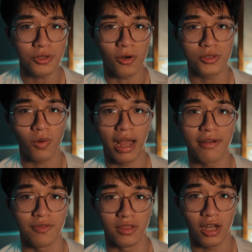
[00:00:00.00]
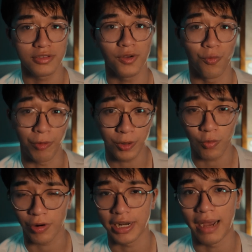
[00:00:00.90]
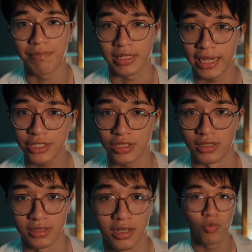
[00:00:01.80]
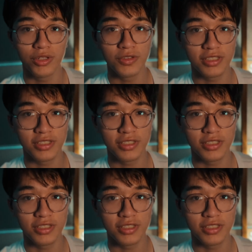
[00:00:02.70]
also have lots of real-world applications. When you